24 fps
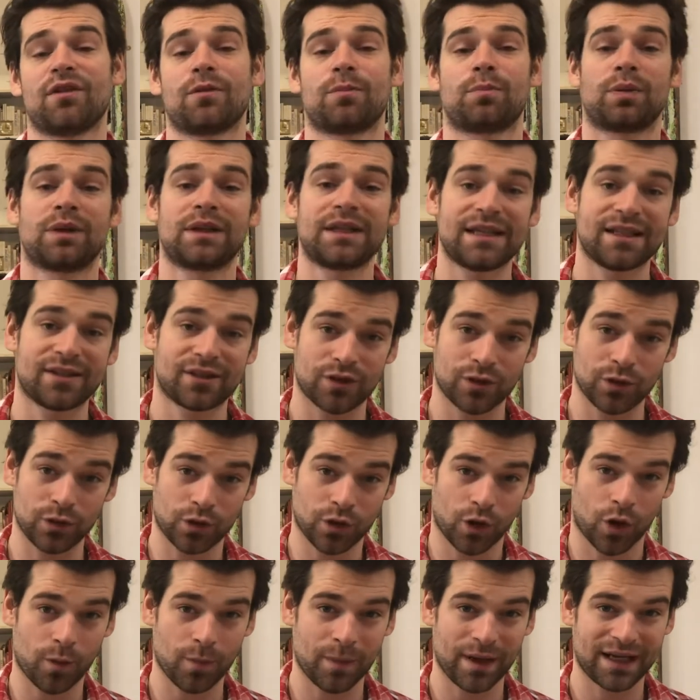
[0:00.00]
please do
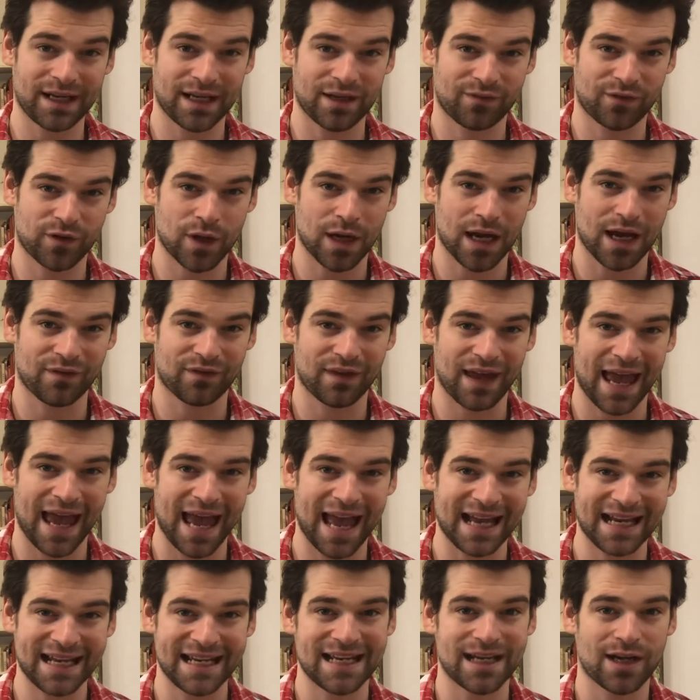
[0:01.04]
comment if you have
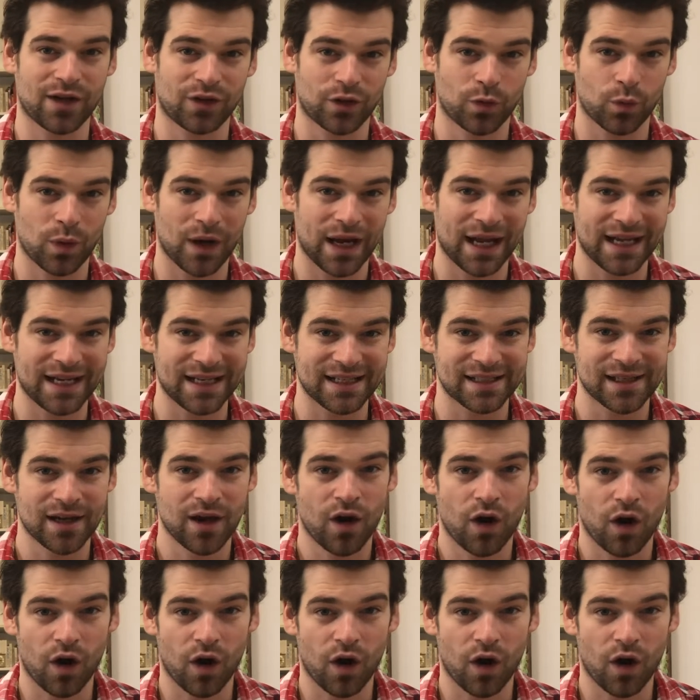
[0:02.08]
any other ways